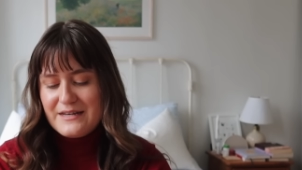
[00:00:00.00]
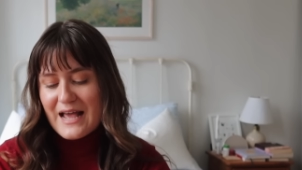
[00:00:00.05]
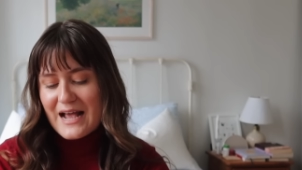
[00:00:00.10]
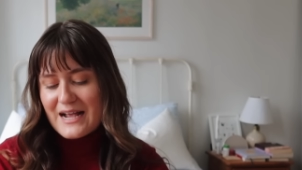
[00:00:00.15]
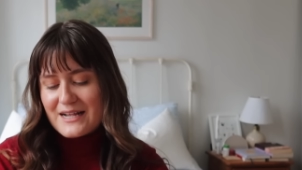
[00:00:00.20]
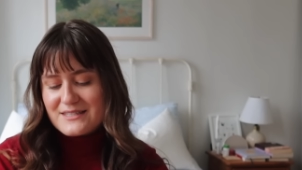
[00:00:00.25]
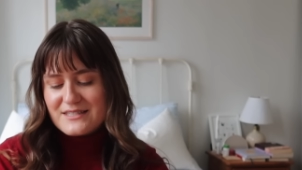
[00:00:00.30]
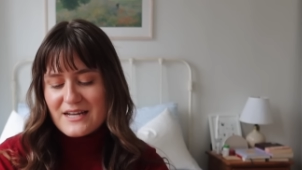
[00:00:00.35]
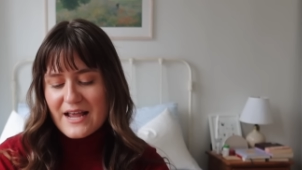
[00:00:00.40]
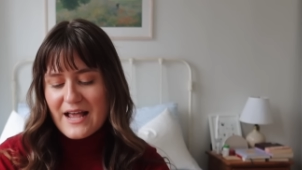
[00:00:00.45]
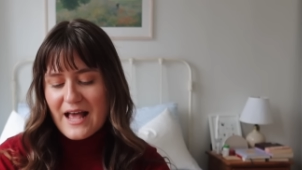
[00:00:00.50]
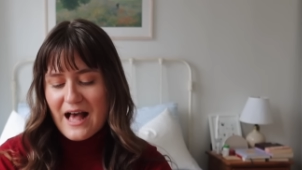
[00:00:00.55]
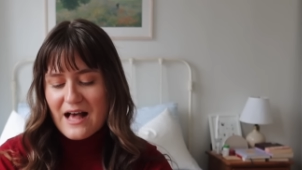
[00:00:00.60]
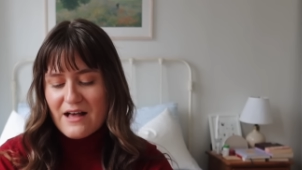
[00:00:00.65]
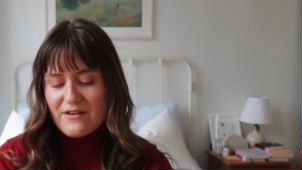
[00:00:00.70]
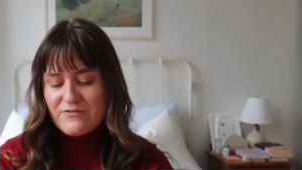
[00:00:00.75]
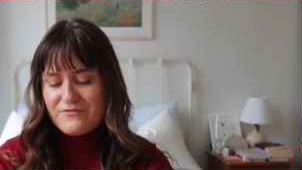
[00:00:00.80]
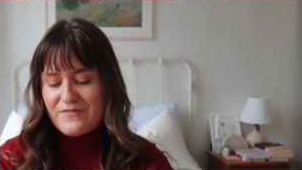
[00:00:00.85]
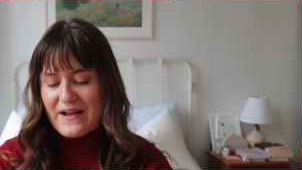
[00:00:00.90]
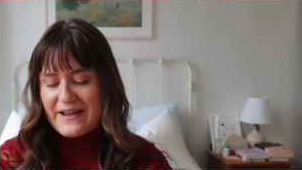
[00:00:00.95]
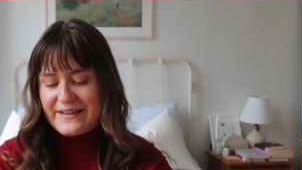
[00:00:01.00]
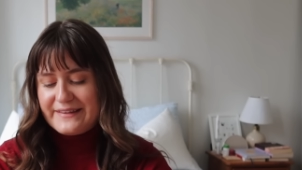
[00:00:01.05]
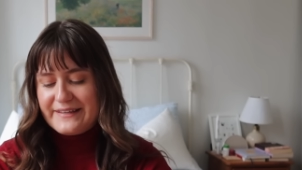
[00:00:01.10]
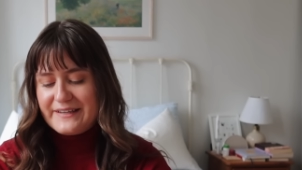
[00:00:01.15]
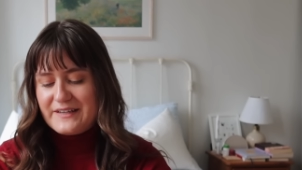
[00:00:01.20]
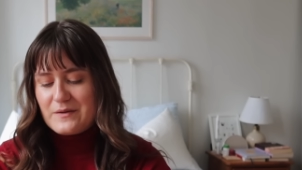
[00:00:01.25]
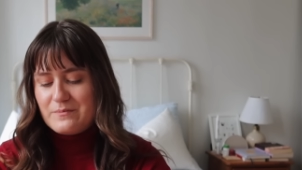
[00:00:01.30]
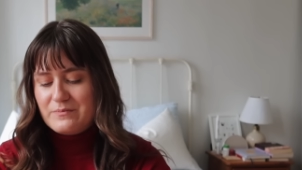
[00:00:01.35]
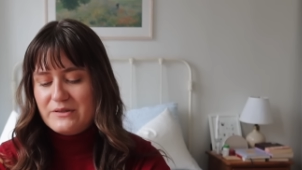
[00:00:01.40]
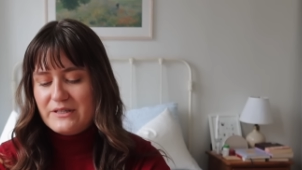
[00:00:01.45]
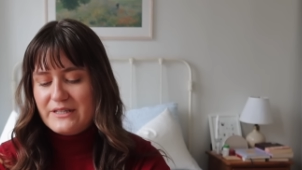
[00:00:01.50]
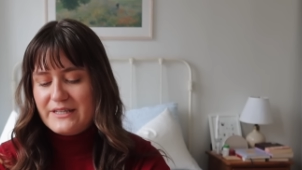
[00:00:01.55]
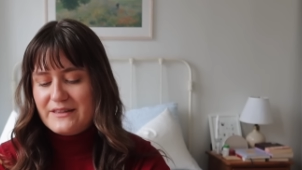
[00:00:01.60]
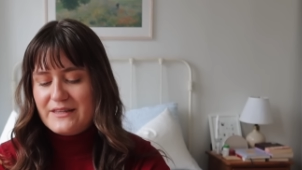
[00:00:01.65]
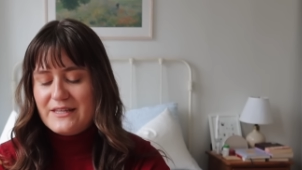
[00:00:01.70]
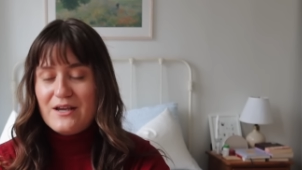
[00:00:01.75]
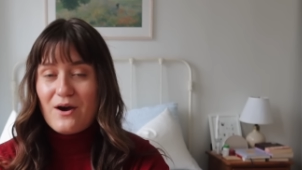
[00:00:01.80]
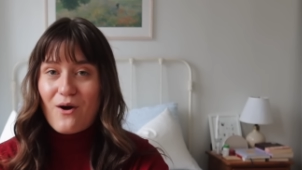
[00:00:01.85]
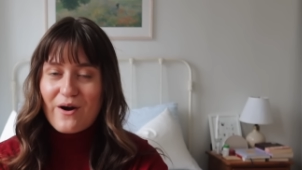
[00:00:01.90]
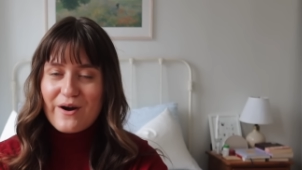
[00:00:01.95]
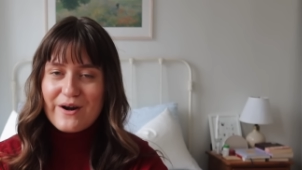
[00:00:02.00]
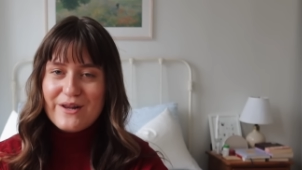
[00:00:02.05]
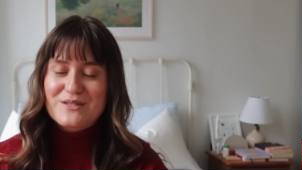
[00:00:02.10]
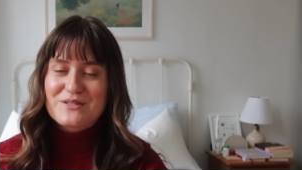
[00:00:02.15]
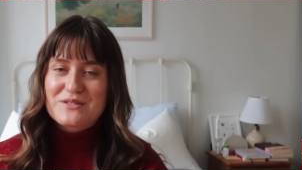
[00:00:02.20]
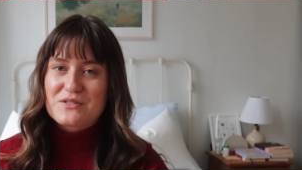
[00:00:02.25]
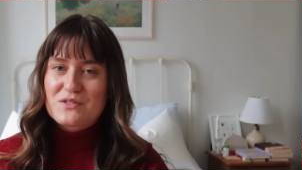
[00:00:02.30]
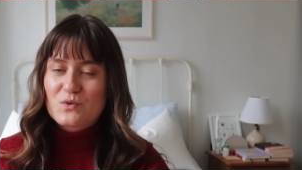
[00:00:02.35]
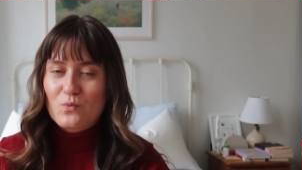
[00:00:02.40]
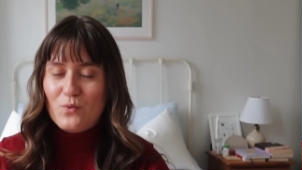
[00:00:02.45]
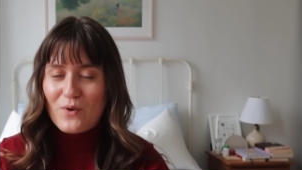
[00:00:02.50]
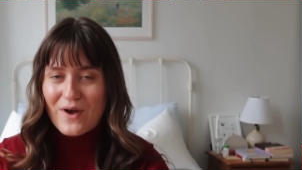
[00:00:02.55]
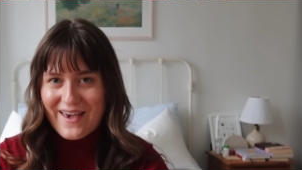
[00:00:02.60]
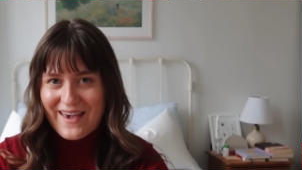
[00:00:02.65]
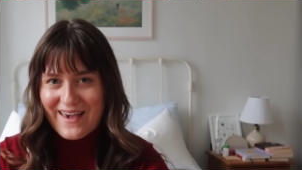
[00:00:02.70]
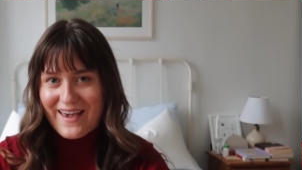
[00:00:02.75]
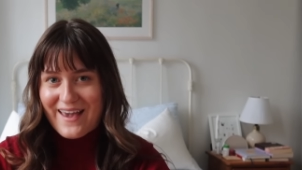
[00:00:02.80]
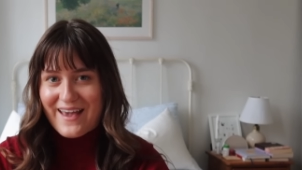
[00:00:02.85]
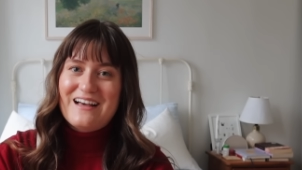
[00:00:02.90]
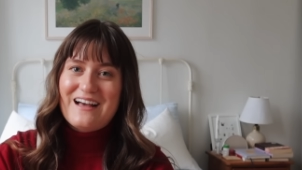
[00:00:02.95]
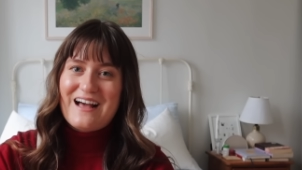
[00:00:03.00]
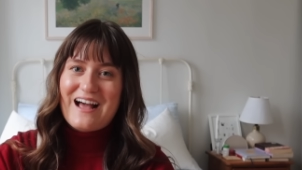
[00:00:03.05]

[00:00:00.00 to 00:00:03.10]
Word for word: Next, I have finally complete the artist's way.